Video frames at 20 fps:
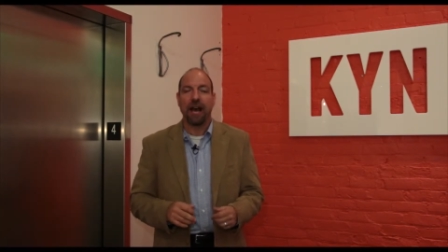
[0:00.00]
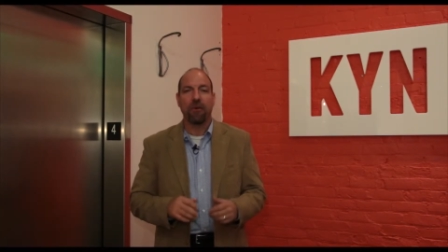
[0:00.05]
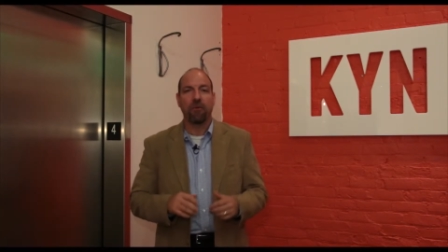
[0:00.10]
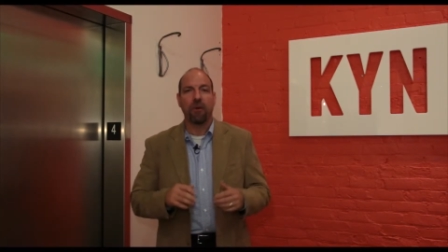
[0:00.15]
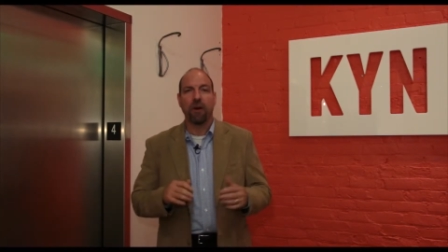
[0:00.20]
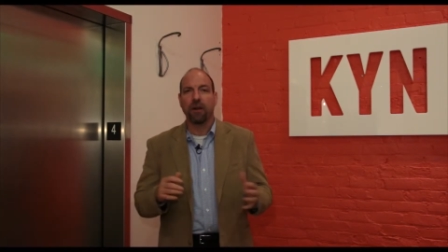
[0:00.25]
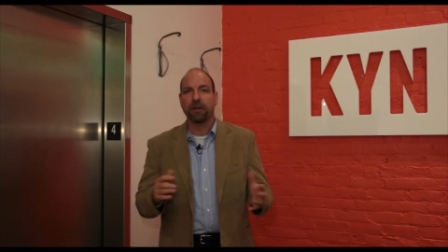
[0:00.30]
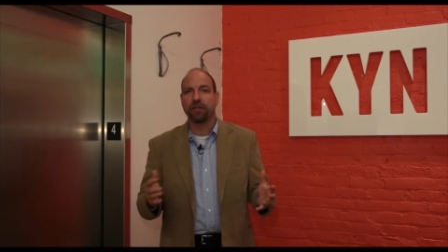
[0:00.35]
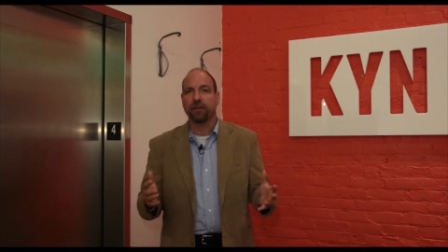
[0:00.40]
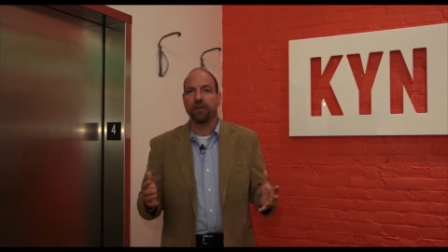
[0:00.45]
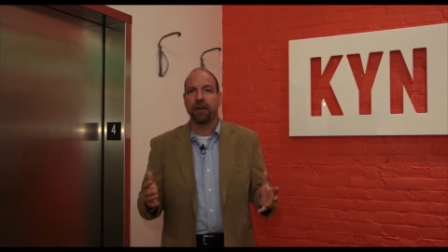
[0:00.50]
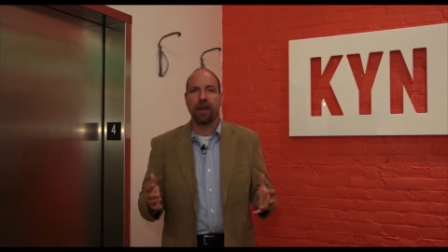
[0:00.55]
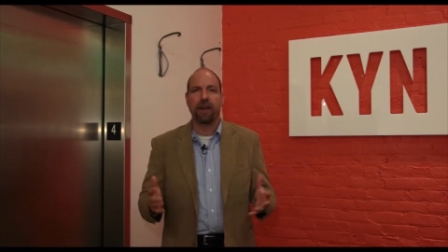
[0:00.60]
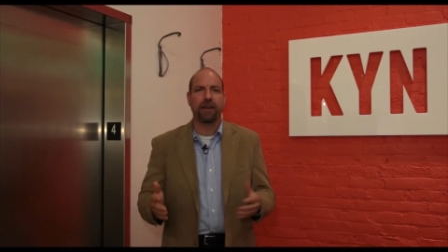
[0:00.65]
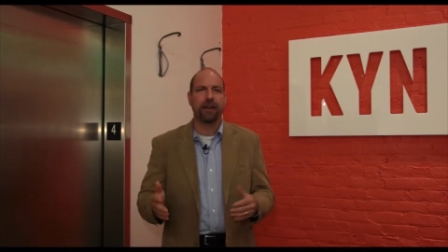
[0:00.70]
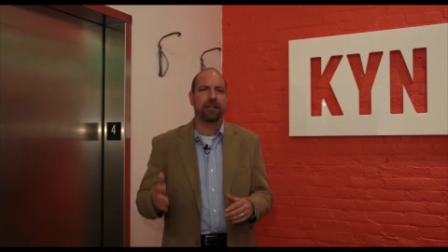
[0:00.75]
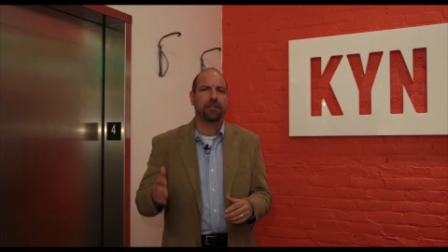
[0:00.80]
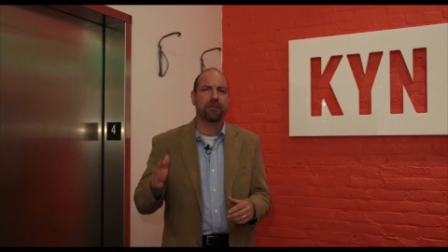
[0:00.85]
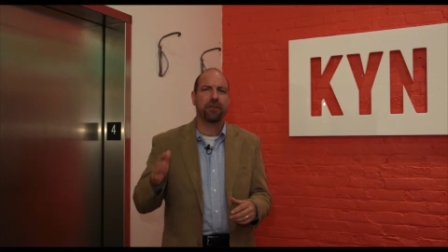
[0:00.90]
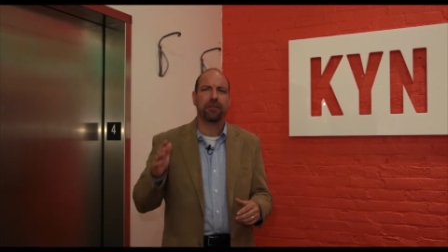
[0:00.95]
I walked
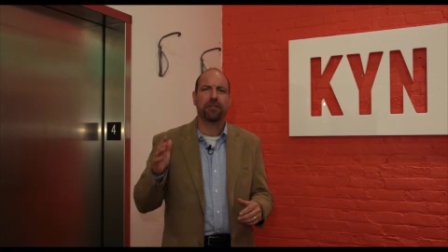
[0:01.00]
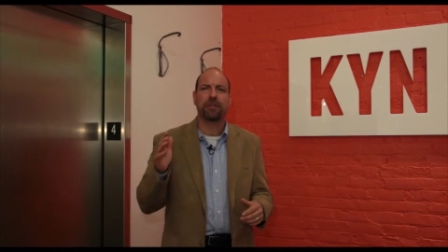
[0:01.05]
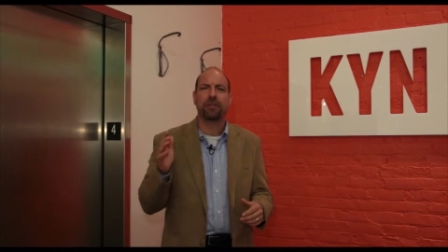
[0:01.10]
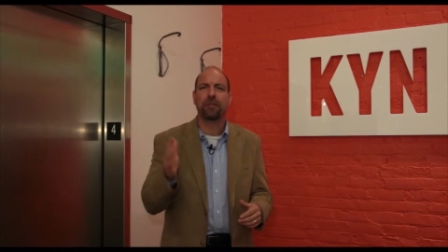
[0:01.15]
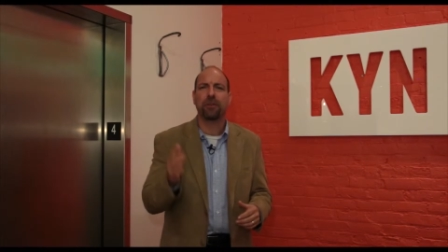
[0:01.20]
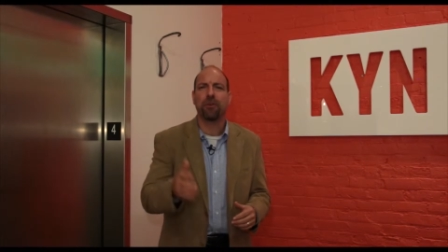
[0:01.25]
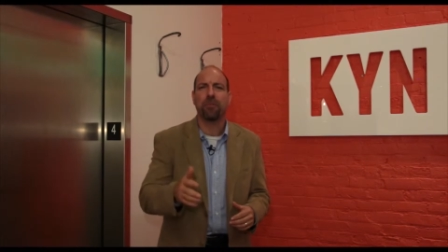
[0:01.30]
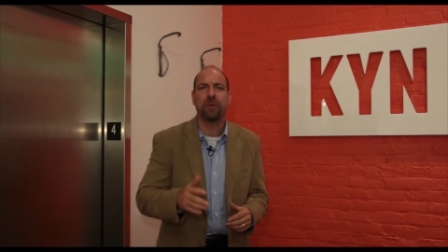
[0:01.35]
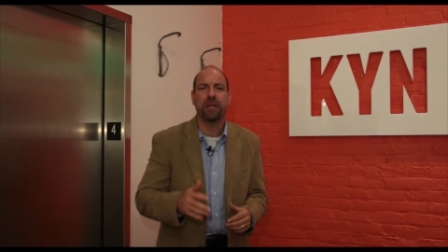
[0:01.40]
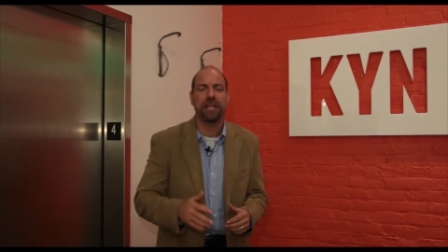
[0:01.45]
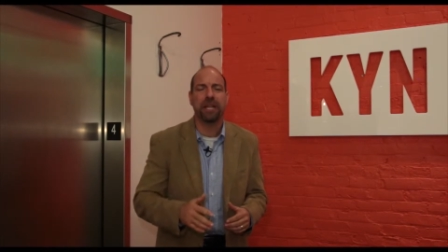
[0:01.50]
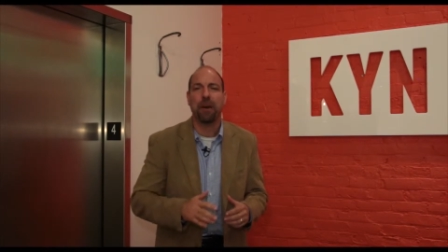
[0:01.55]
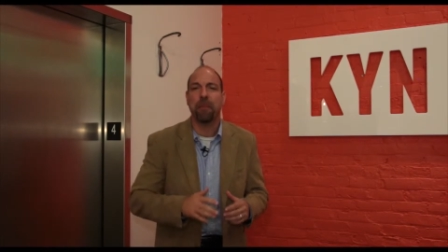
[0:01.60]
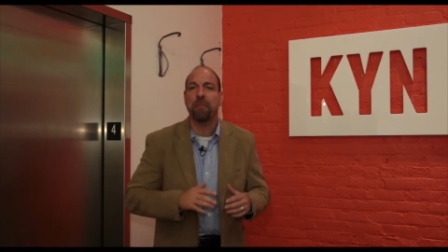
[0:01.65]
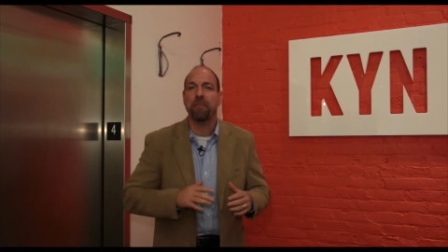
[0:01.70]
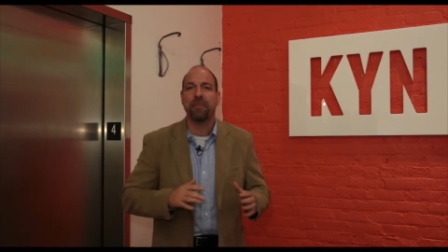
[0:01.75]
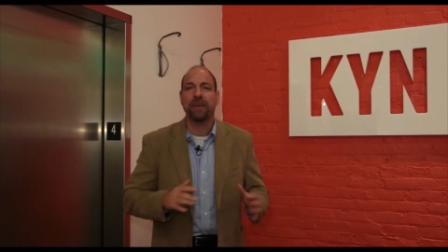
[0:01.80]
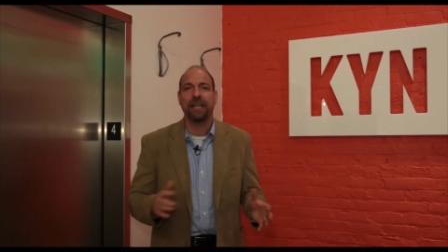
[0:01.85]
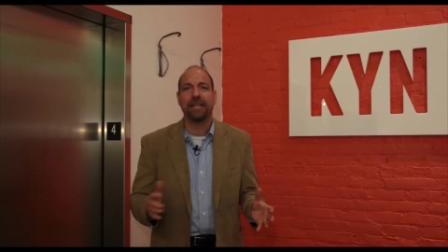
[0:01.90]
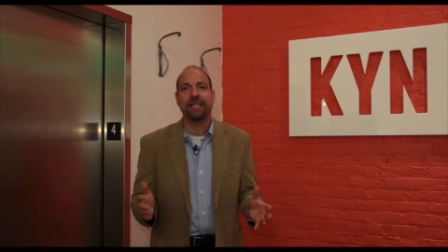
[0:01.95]
around, I saw so many
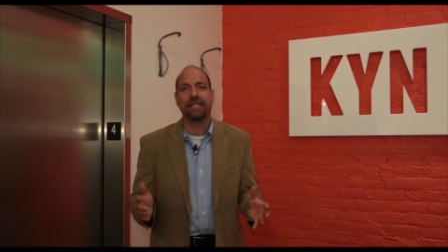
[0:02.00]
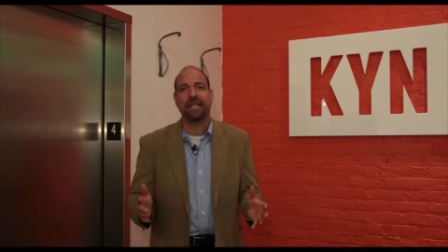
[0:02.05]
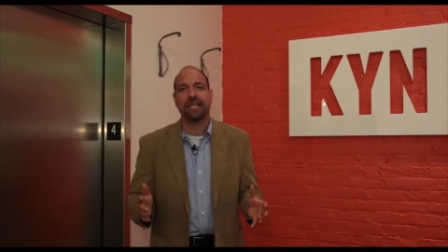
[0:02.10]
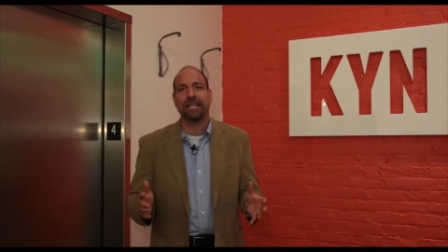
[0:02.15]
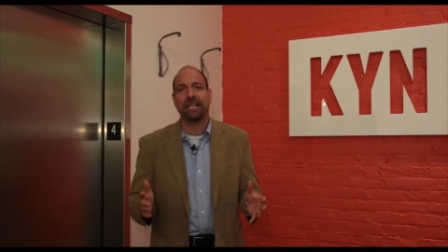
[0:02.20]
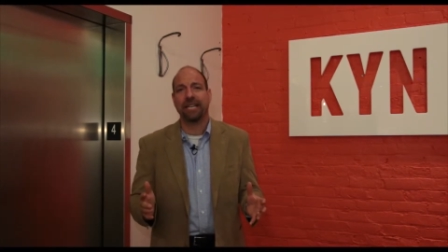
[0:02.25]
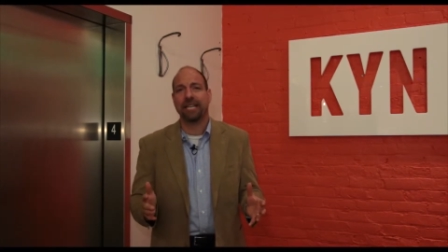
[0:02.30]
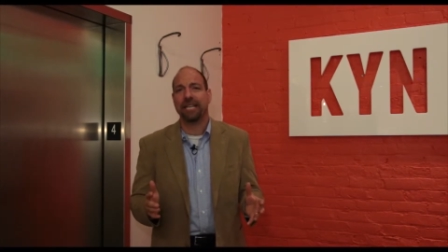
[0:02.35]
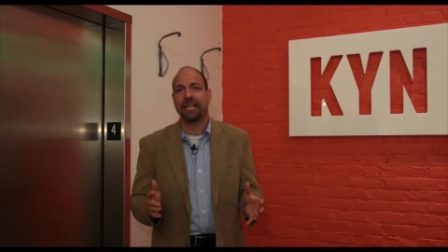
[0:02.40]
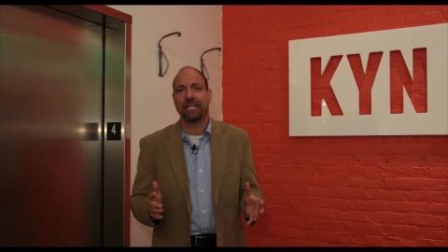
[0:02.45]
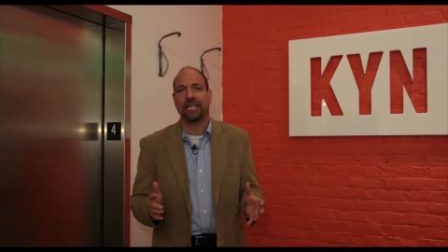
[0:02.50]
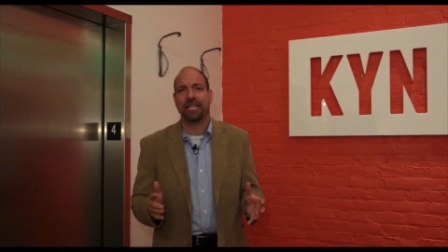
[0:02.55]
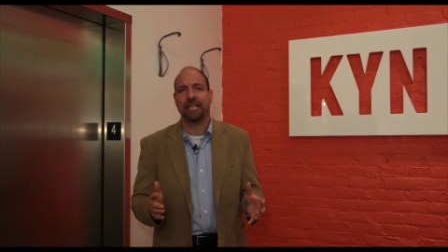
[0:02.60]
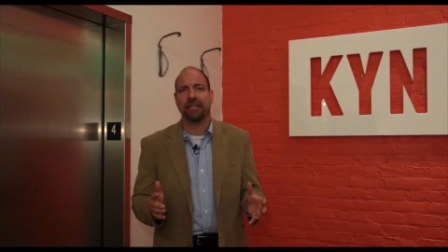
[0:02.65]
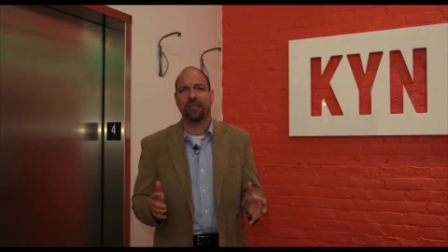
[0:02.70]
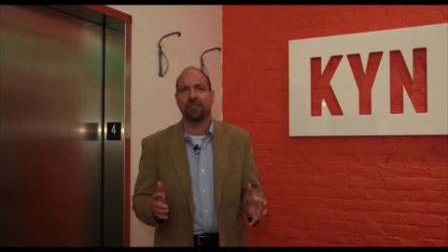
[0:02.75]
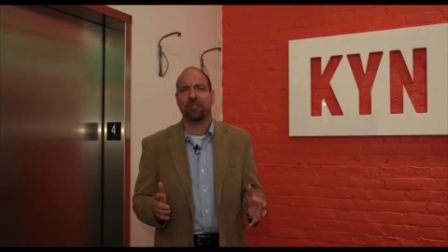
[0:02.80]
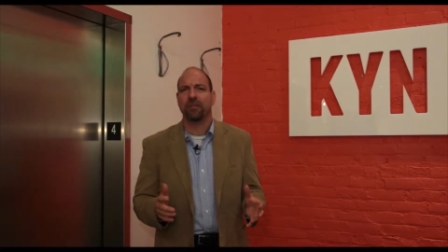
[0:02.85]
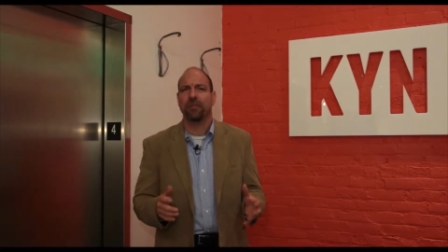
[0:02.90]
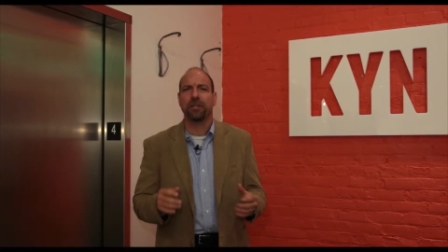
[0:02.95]
amazing ideas,